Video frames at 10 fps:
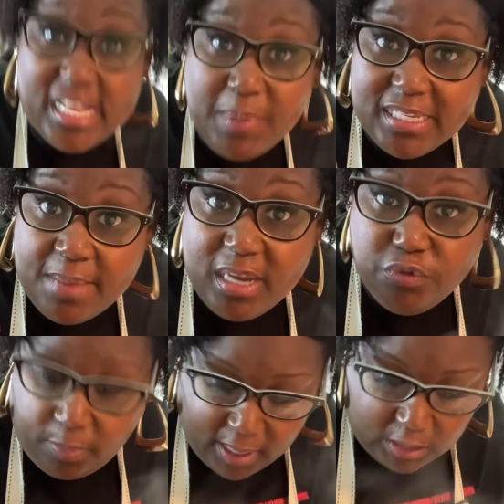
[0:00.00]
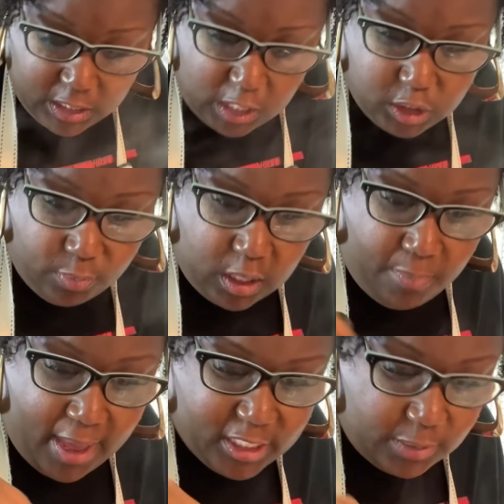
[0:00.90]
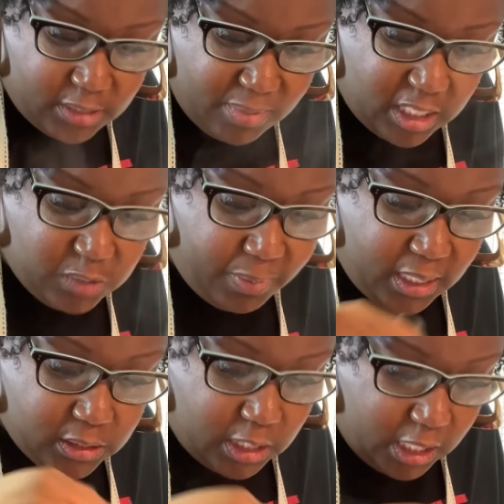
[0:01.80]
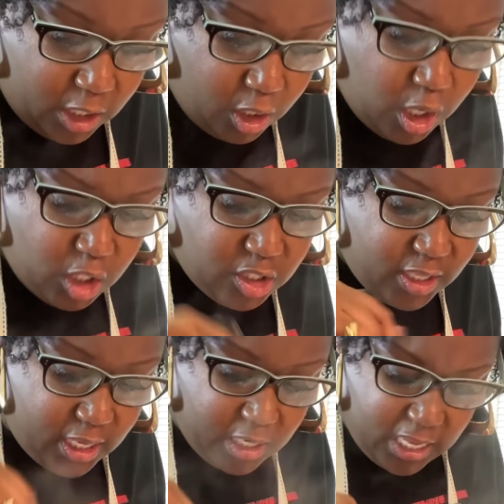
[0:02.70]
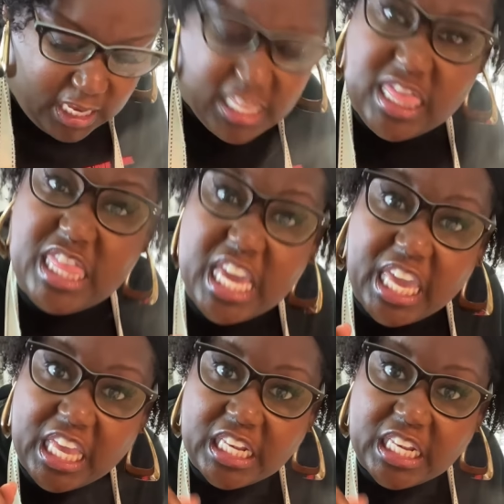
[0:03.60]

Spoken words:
about 10 minutes from being done, so I'm gonna mash up some of these beans here so that it can thicken.